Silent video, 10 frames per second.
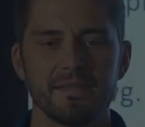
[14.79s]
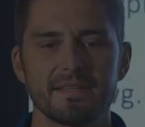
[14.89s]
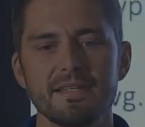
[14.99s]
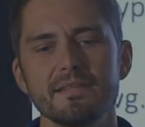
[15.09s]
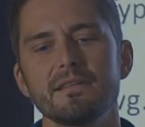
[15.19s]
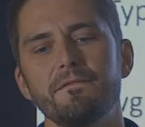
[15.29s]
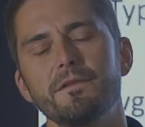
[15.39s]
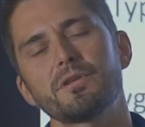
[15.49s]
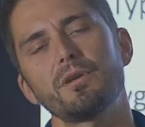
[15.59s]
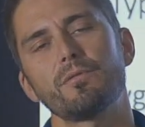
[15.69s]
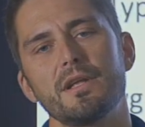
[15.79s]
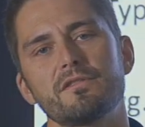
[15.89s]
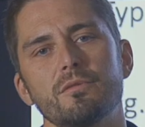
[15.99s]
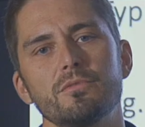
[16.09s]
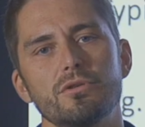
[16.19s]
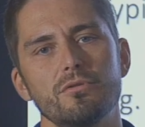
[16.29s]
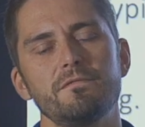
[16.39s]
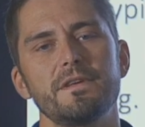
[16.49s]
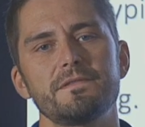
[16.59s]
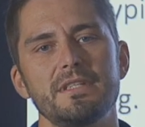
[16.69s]
The season officially runs from
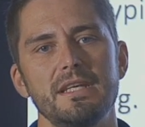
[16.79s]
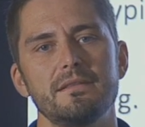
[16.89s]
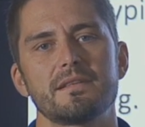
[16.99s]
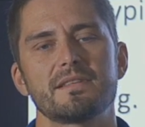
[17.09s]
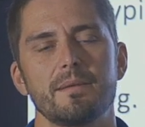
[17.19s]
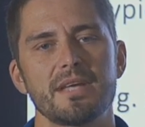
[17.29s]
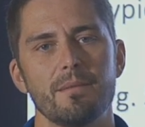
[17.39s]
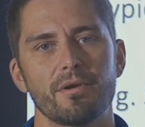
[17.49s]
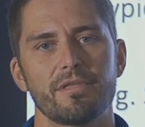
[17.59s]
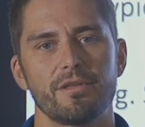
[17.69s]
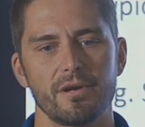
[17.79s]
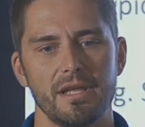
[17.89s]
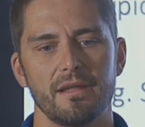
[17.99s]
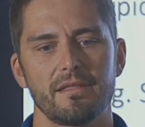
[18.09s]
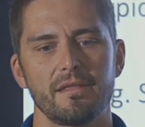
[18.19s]
June 15th to September 30th.